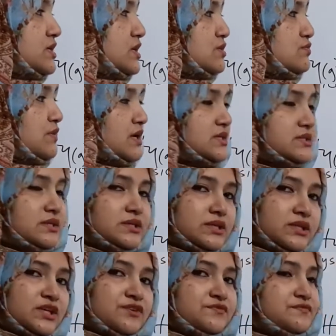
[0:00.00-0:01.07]
and water
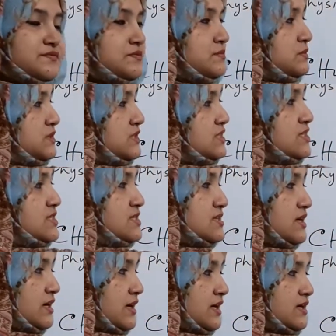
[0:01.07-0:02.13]
if these
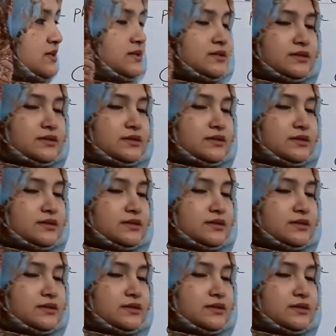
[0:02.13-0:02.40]
are